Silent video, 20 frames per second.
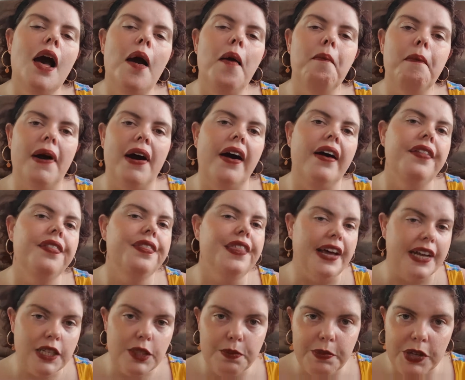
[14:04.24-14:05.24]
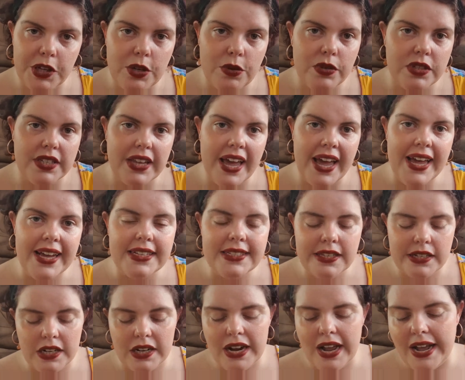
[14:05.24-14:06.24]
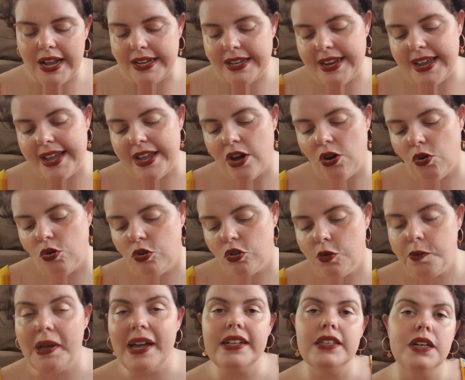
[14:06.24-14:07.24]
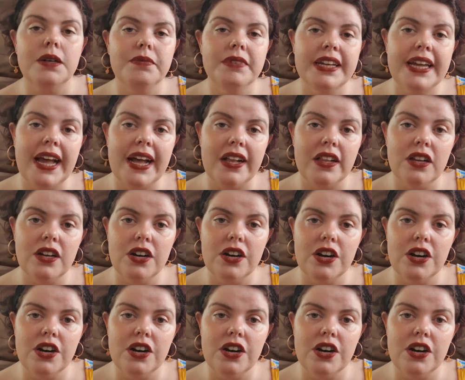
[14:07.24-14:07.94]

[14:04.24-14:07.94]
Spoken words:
but this book was excellent. And I also picked up The Killer